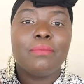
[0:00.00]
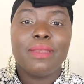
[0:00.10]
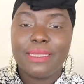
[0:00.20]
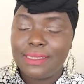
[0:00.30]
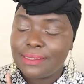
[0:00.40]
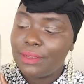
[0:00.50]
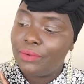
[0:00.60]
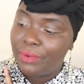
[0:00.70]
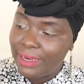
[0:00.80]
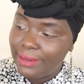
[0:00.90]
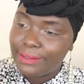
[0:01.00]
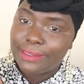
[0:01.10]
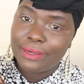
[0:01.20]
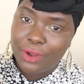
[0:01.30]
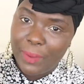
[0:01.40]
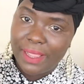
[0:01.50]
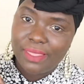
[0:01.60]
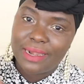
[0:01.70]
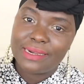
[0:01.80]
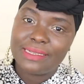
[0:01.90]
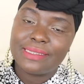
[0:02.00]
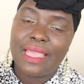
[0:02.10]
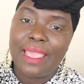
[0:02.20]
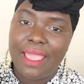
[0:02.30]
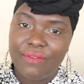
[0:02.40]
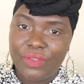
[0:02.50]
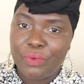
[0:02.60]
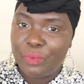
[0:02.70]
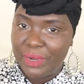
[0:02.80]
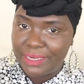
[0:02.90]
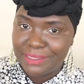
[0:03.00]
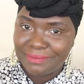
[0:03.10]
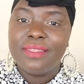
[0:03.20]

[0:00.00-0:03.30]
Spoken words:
please read it knowing that it is a heavy read.